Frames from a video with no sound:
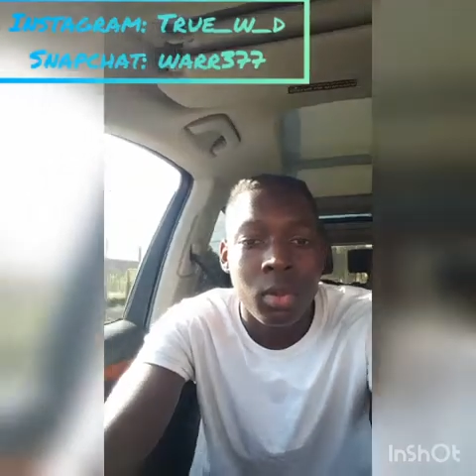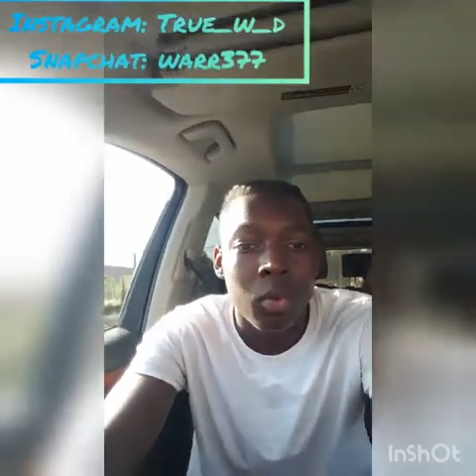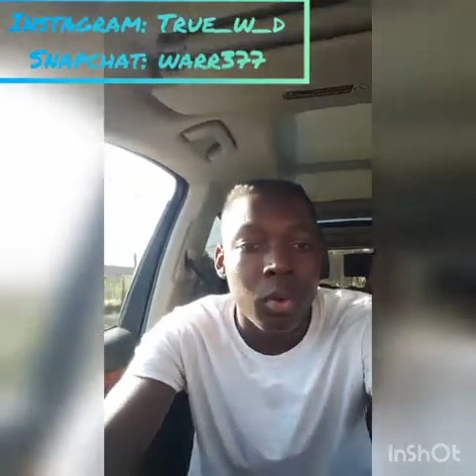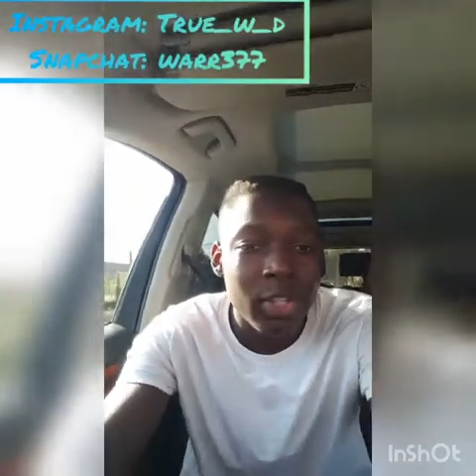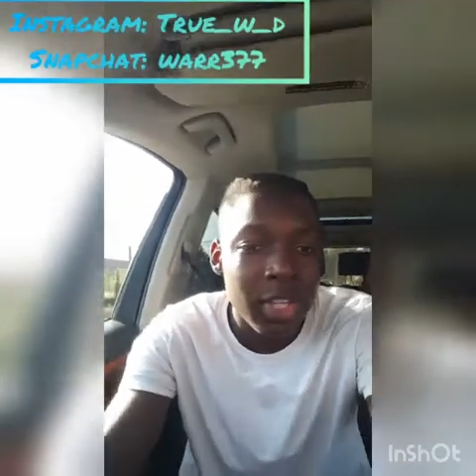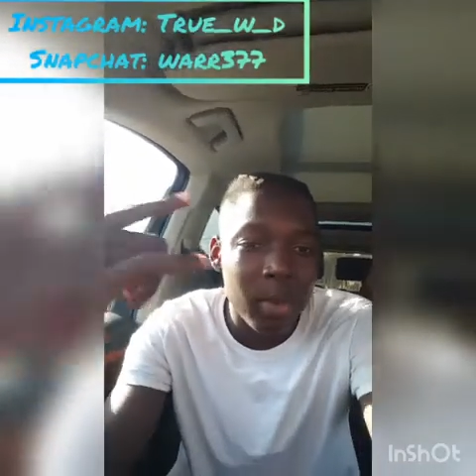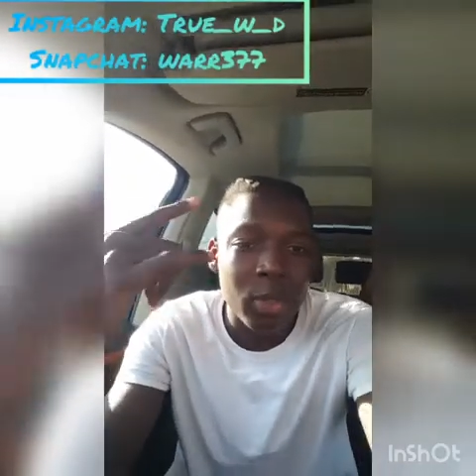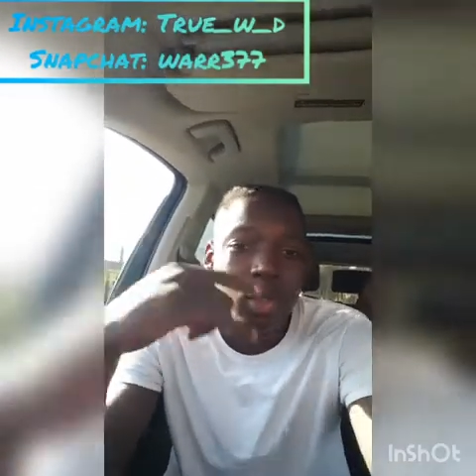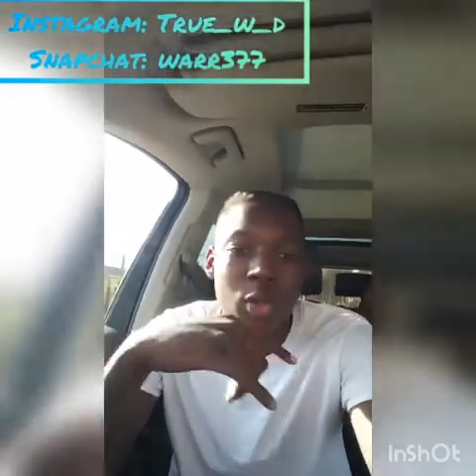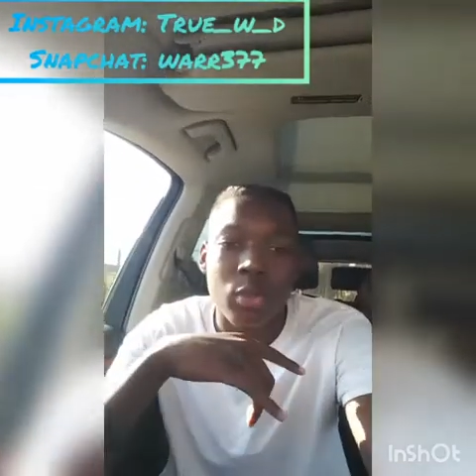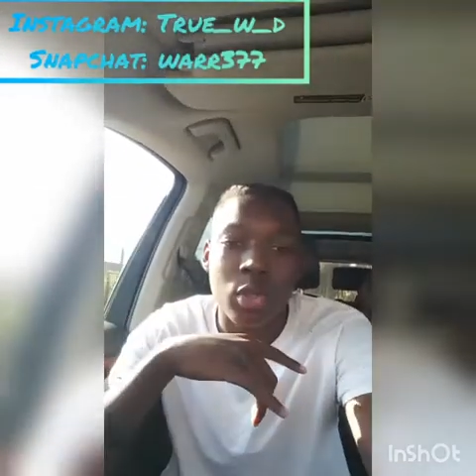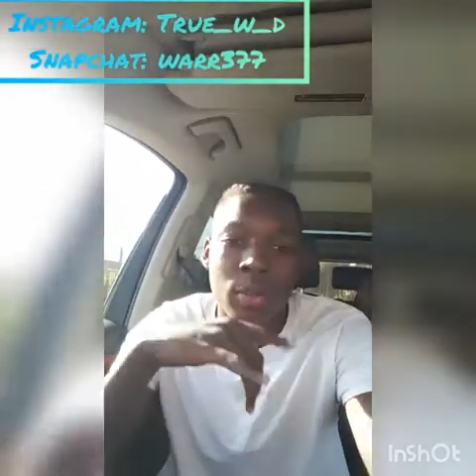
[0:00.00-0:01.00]
What is up,
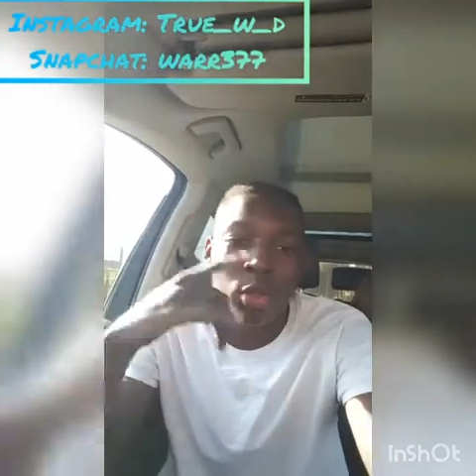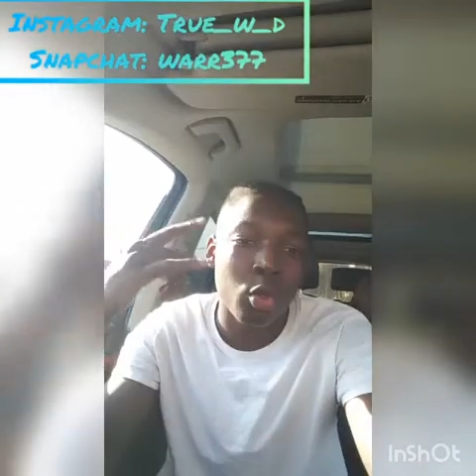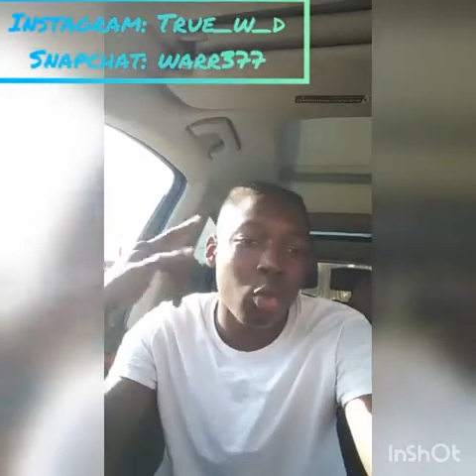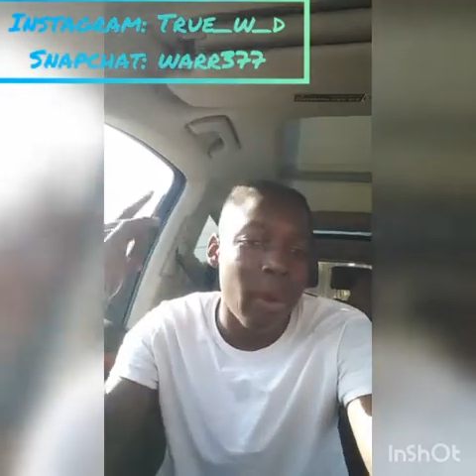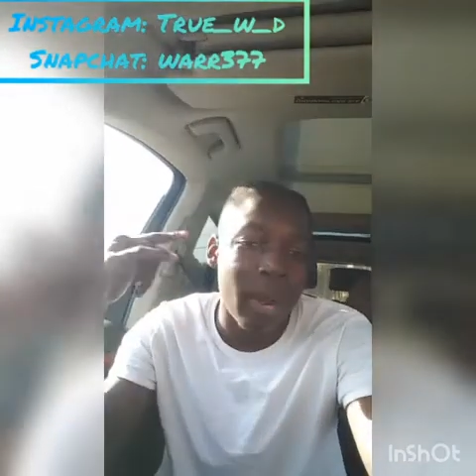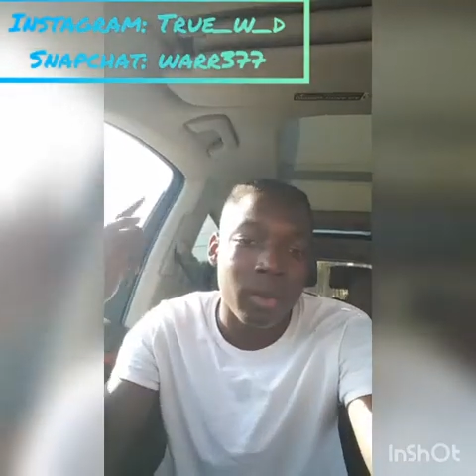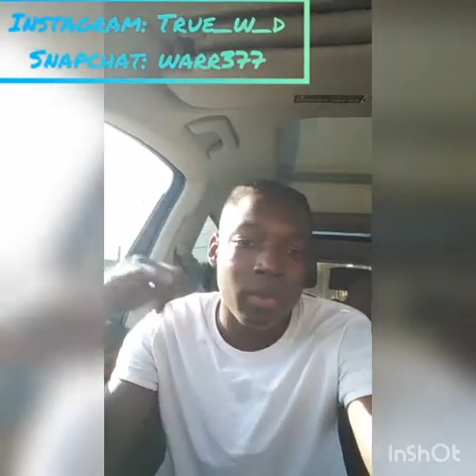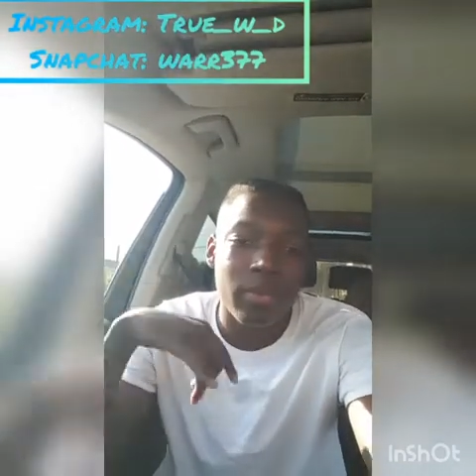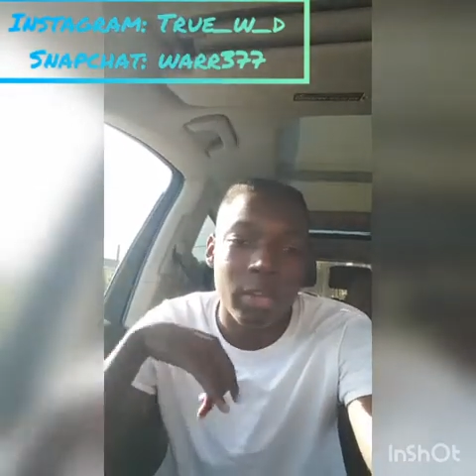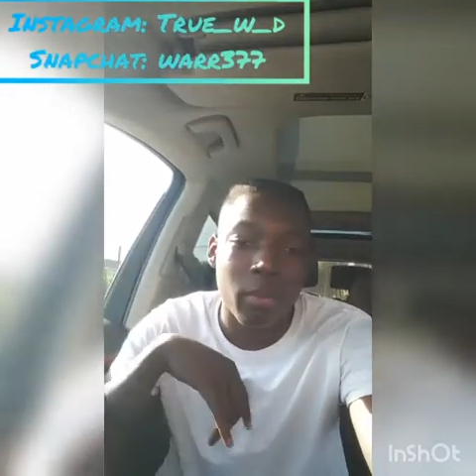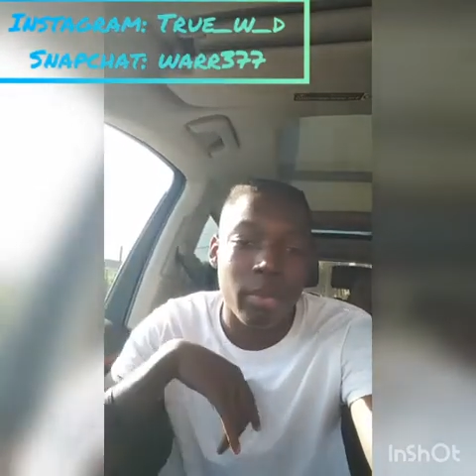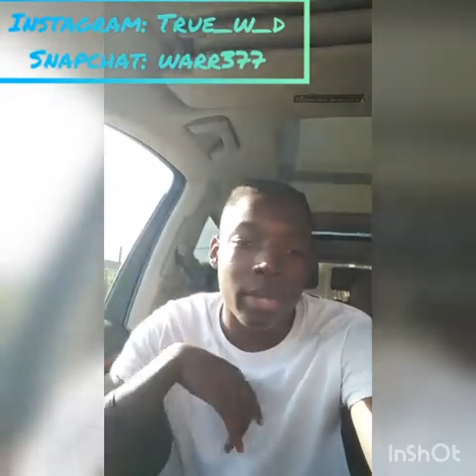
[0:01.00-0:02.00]
YouTube? It's your YouTuber back on another
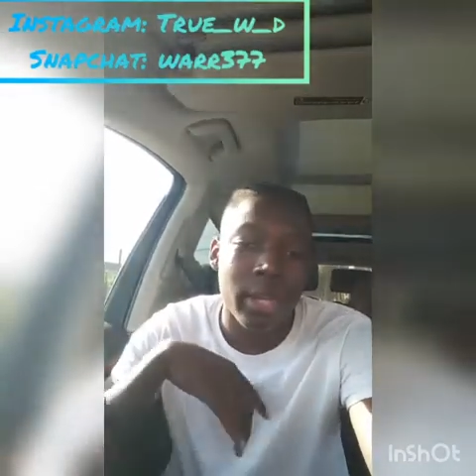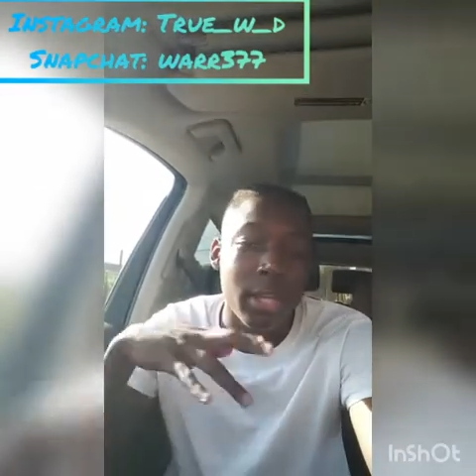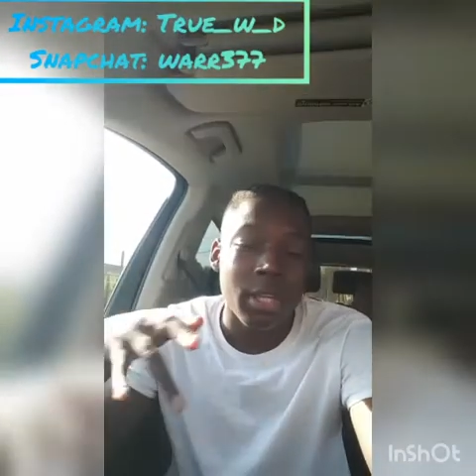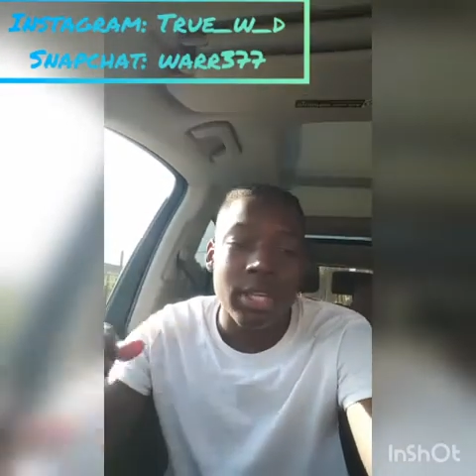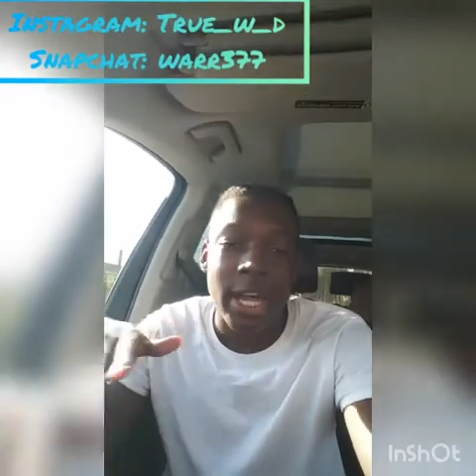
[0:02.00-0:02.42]
video, man.